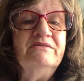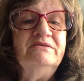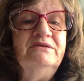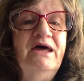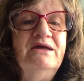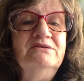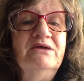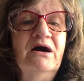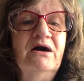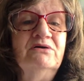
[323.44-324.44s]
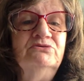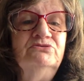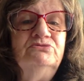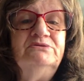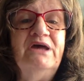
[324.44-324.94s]
The
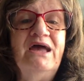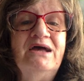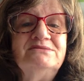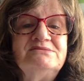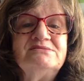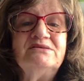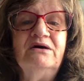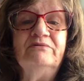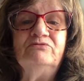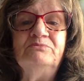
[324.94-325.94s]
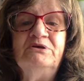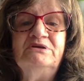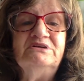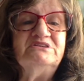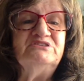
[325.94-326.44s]
Netanyahu Gantz
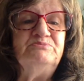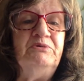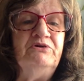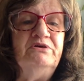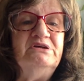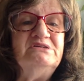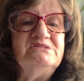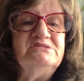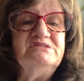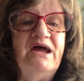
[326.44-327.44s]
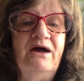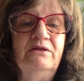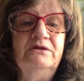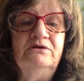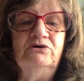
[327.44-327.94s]
government experience and
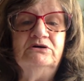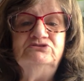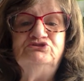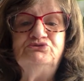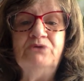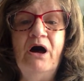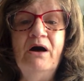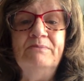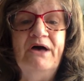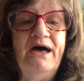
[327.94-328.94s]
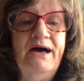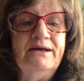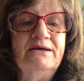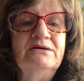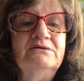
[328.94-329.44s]
talent are a
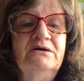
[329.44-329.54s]
drawback